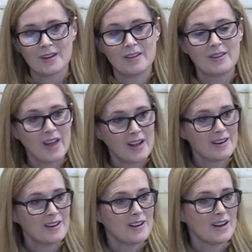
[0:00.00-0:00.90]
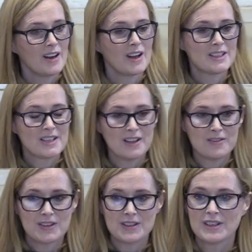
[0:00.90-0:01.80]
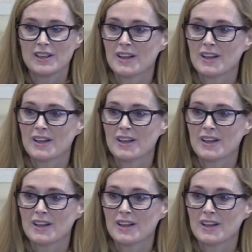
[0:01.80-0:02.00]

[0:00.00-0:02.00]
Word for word: And then, like David,